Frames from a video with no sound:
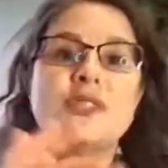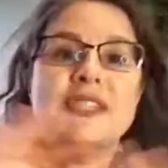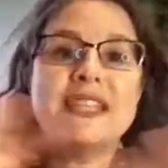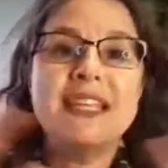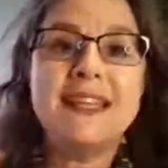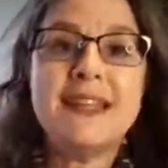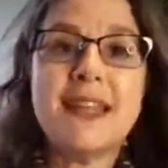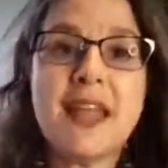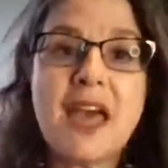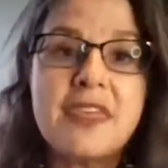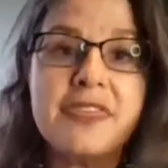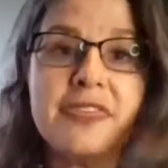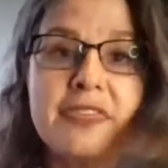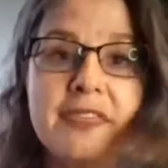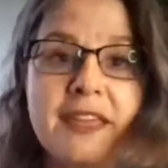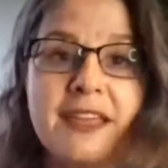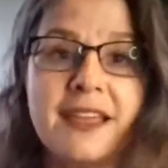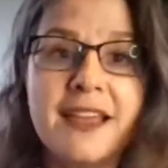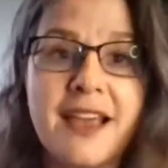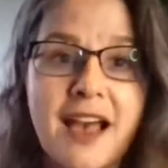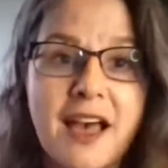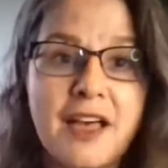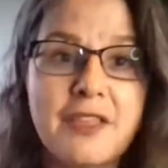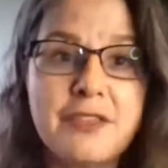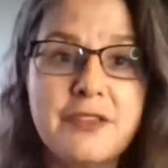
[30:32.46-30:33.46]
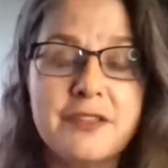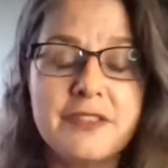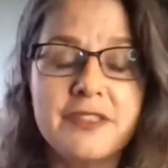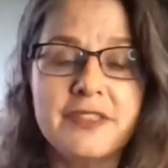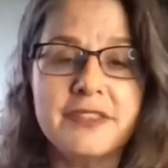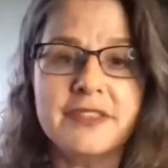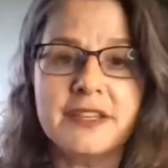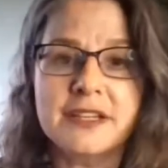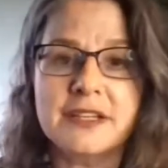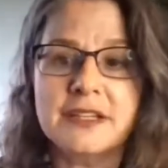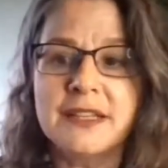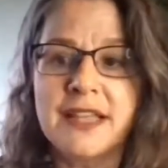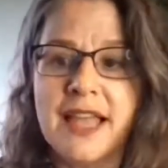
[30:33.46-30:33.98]
see nothing other than
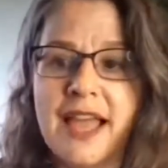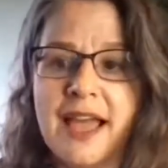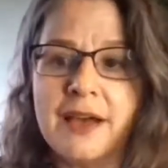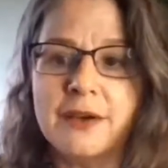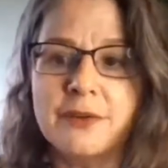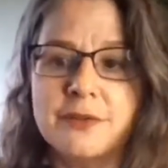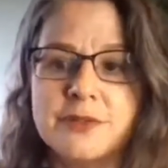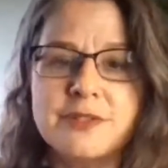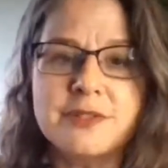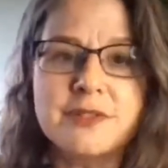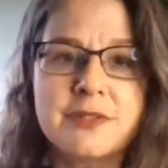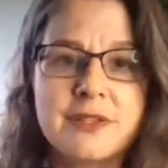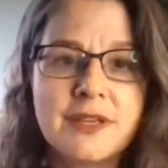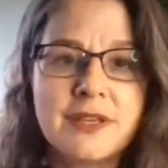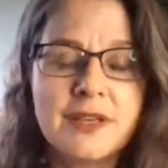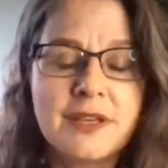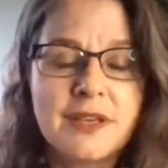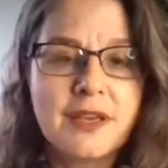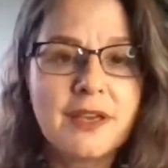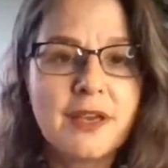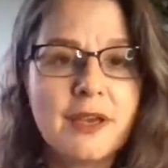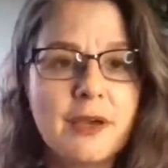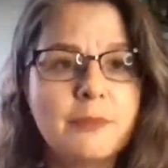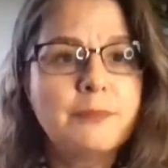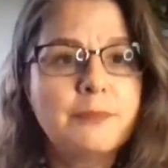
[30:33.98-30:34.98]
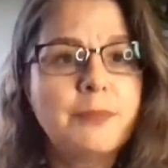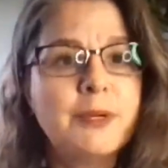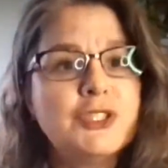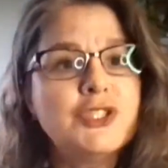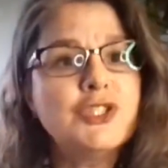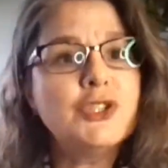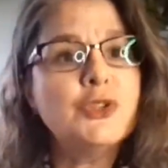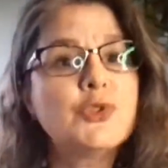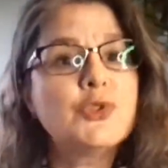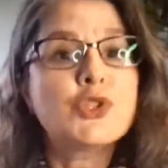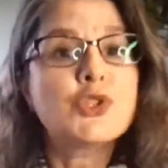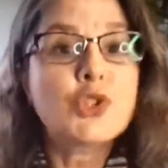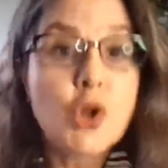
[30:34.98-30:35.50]
the clouds, but
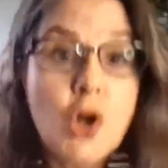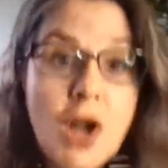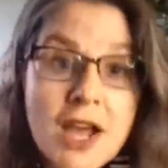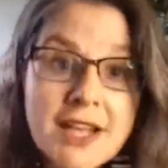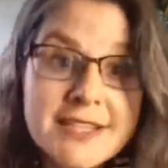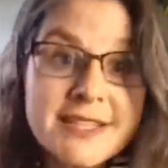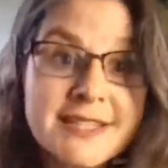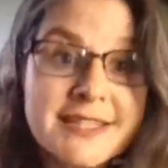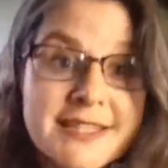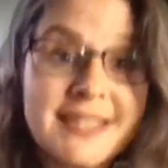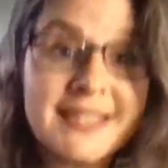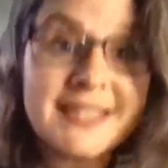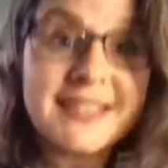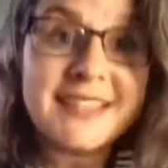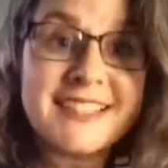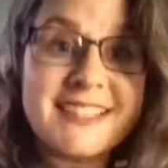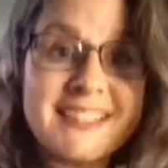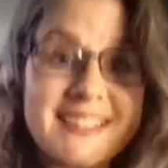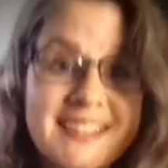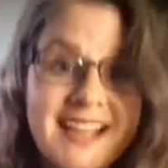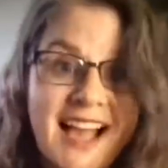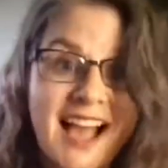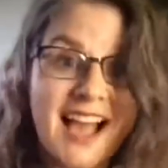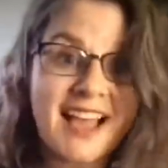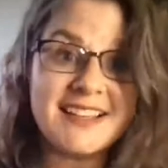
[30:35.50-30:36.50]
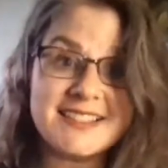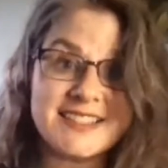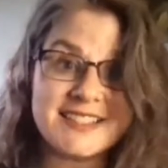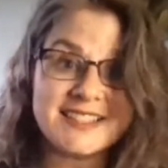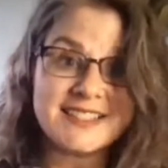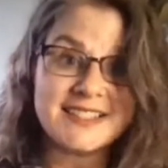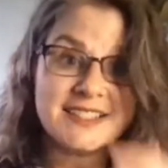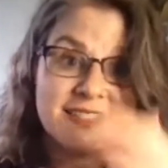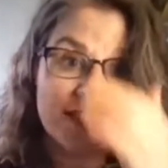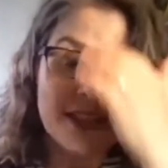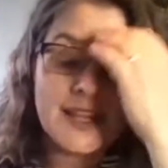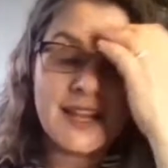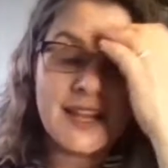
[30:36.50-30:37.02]
do you trust that the sky's
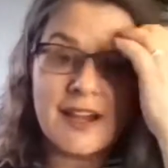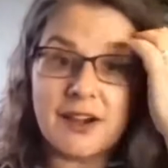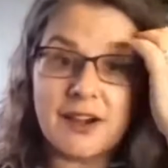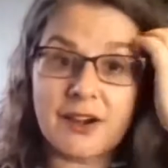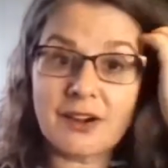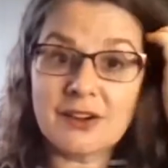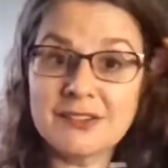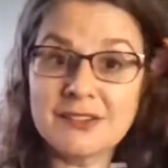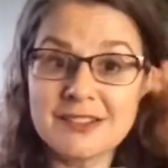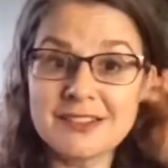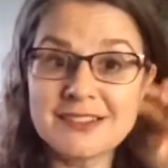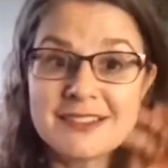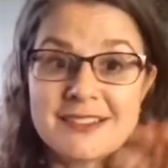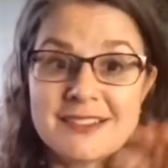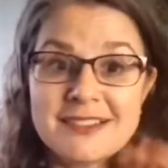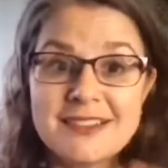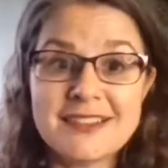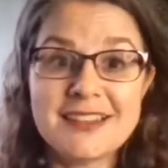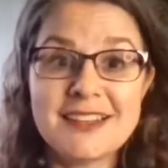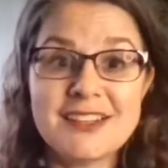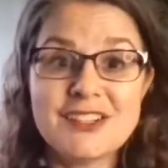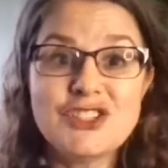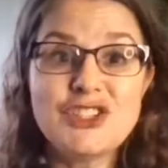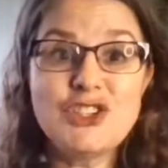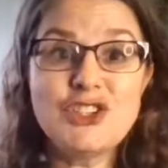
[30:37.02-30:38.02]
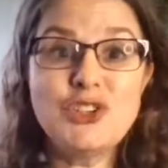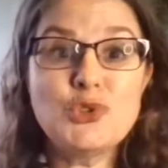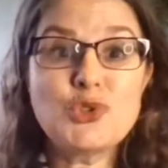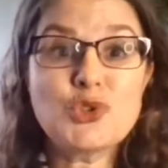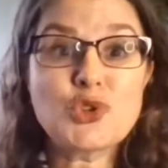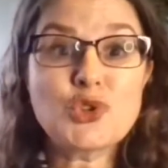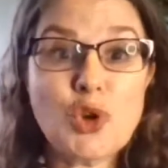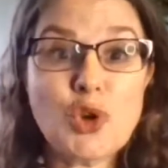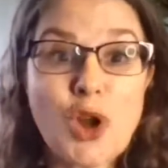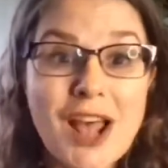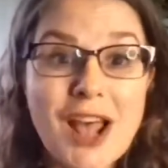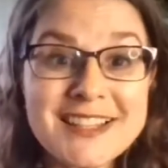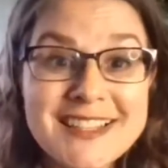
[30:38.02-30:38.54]
still there? Do you
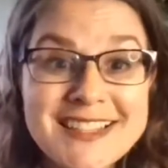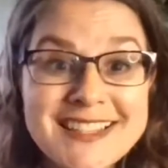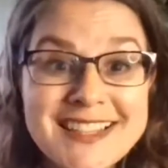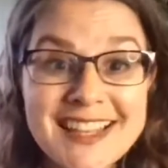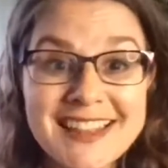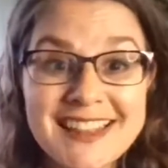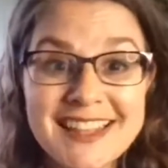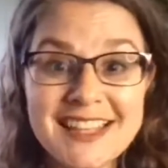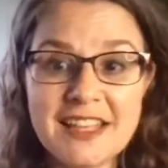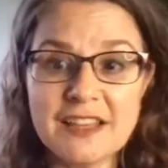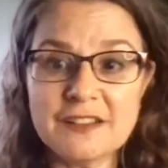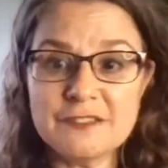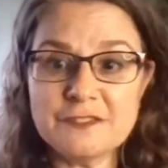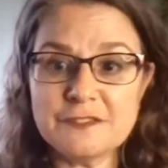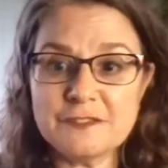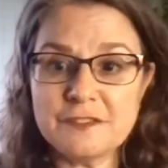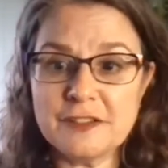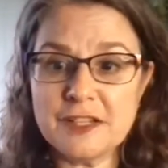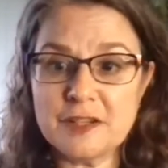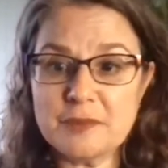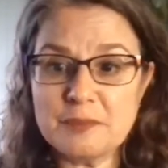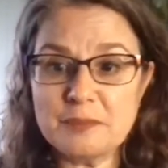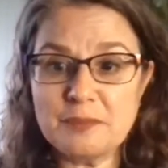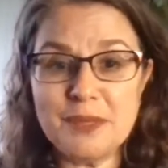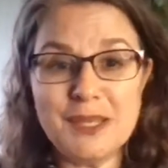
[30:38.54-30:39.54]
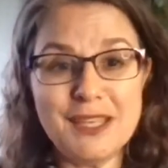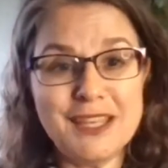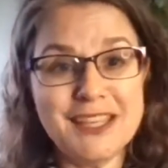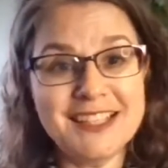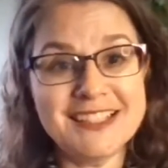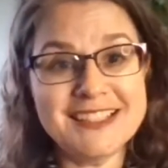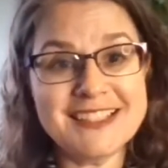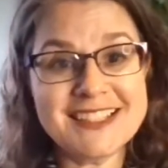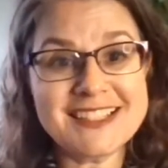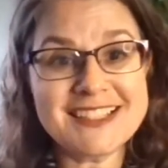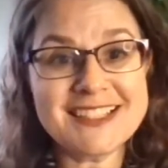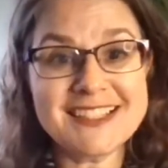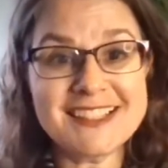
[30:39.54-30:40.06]
trust that the infinite being
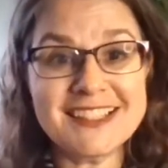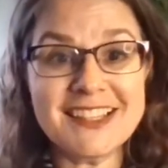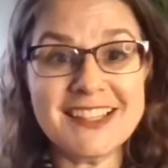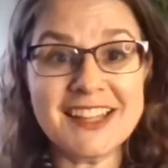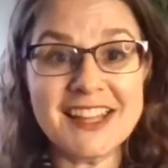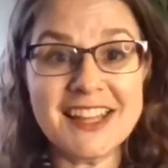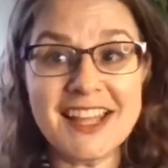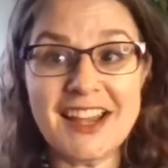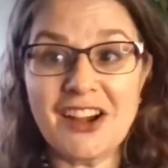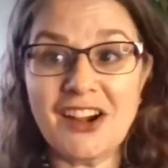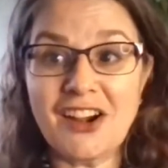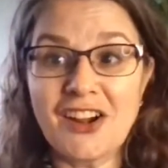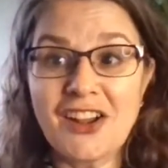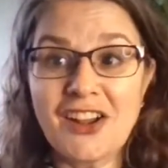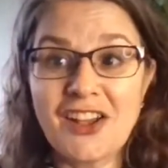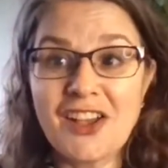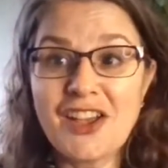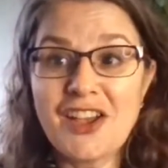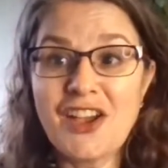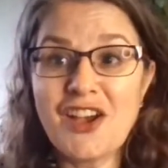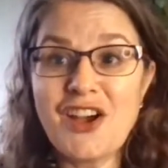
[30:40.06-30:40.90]
is still there?